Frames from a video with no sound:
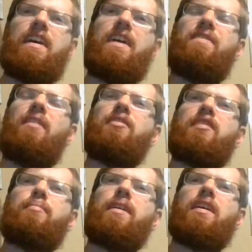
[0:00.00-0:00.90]
If I was
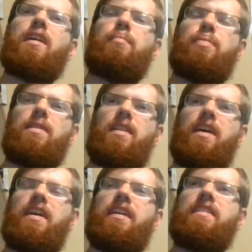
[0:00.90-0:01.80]
to make a
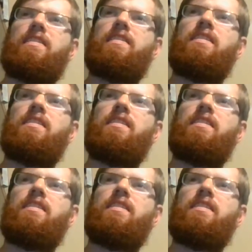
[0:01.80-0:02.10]
complaint,